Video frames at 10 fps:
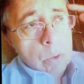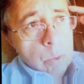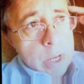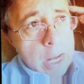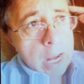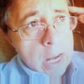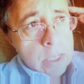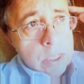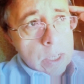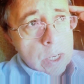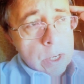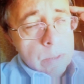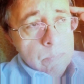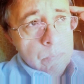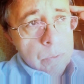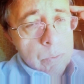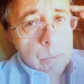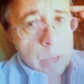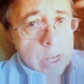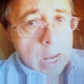we can't
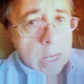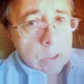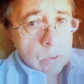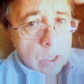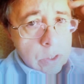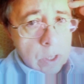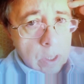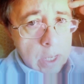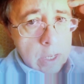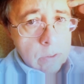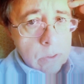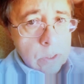entrust our leaders.